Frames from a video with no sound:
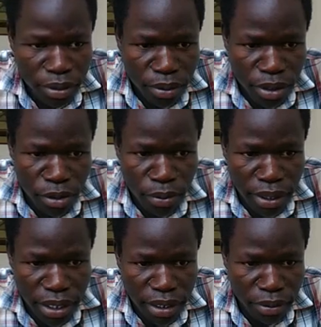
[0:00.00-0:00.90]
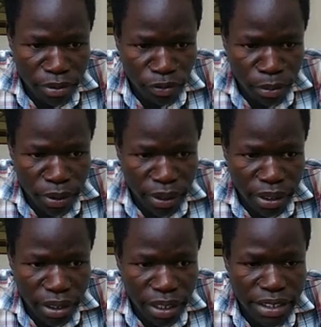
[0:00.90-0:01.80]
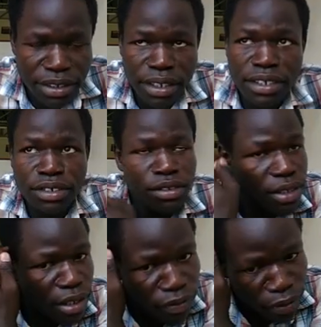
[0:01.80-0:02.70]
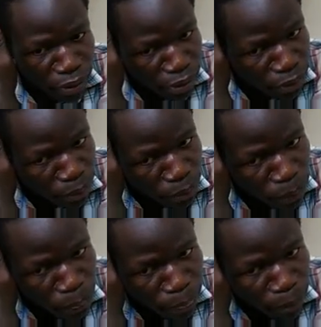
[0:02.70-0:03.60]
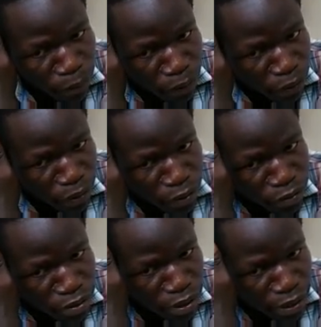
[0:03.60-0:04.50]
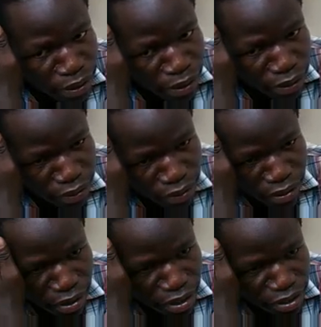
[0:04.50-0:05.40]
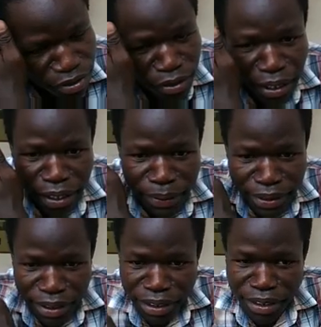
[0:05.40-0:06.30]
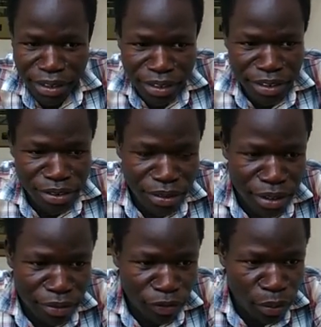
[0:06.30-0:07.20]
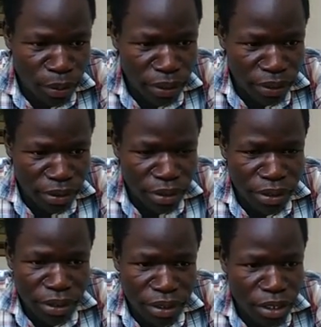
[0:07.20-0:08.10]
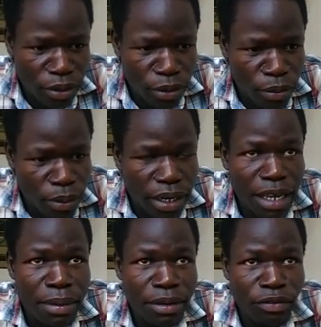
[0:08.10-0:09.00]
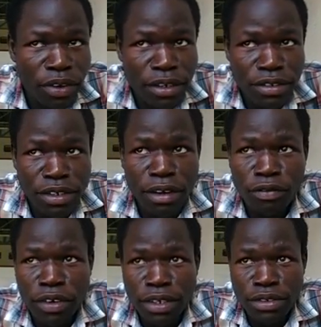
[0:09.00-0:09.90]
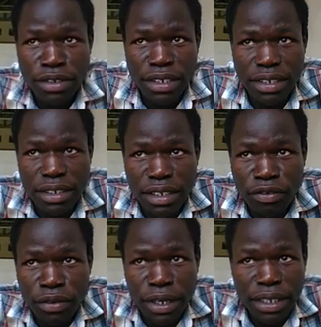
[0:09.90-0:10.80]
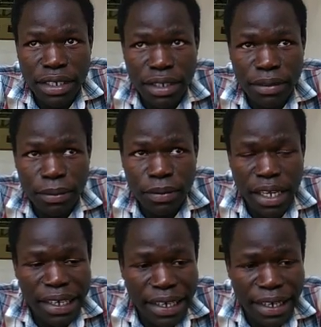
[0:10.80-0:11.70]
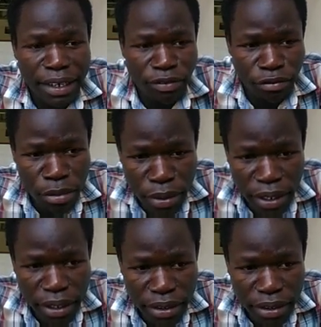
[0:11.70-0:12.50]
Now we're done with formula. It's user defined. Any user enters user formula. Now we are coming to function. Now functions is different. Unlike formula,